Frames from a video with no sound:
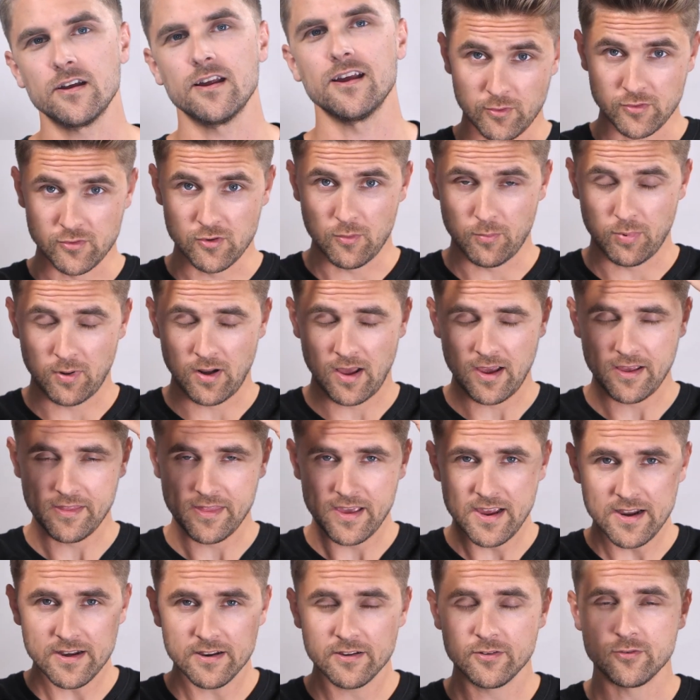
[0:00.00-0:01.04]
When you apply
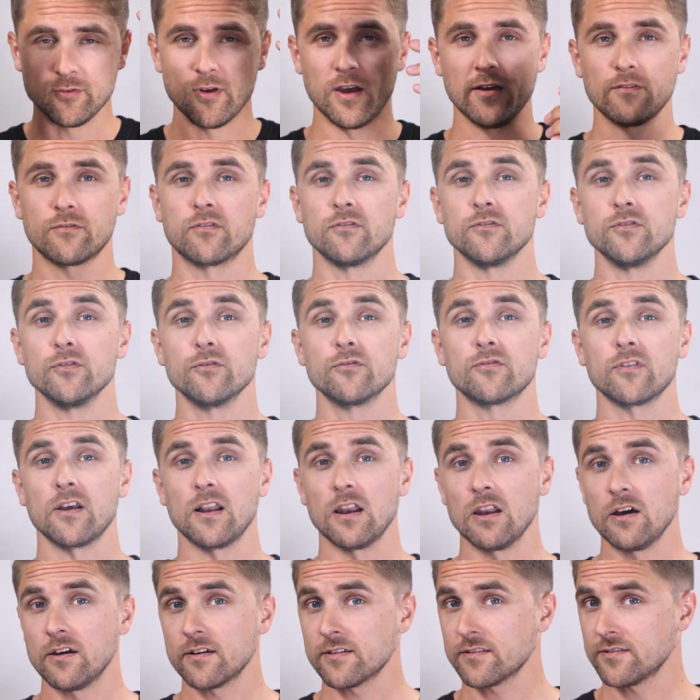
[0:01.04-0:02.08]
that, you have to use a
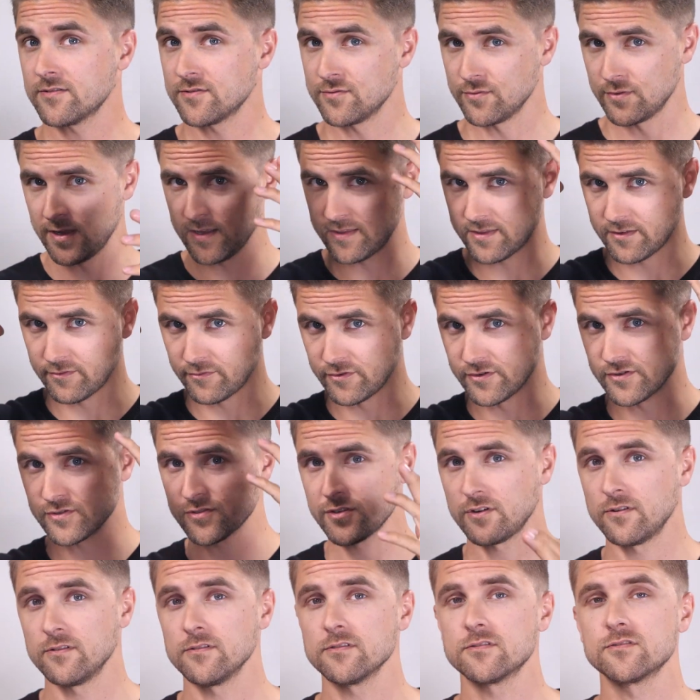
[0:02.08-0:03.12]
lot to get the
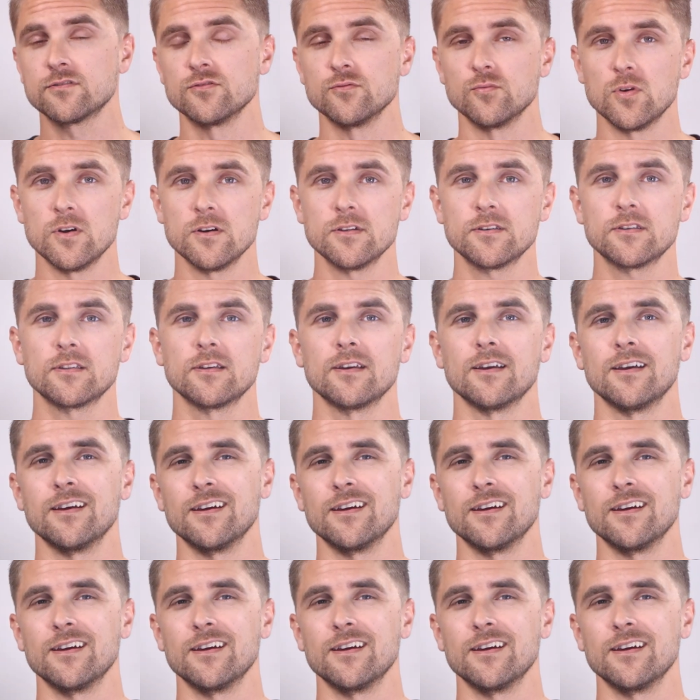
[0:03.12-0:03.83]
results you want.